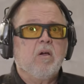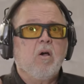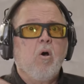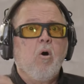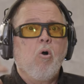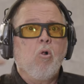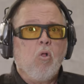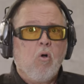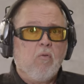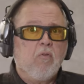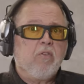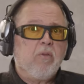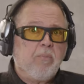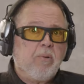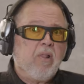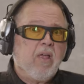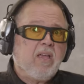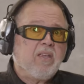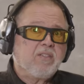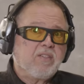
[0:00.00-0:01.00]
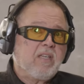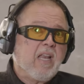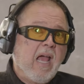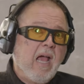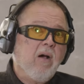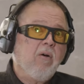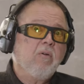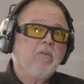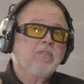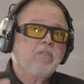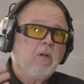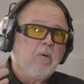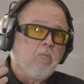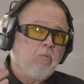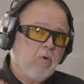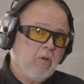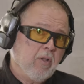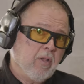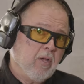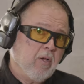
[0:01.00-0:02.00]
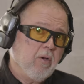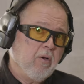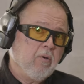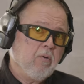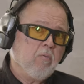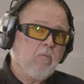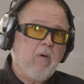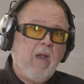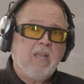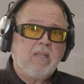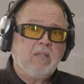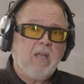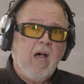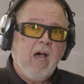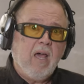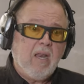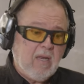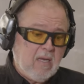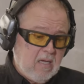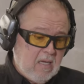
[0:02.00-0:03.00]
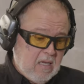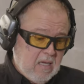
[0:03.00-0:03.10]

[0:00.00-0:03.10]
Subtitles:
all over the place now. It's a really good red dot,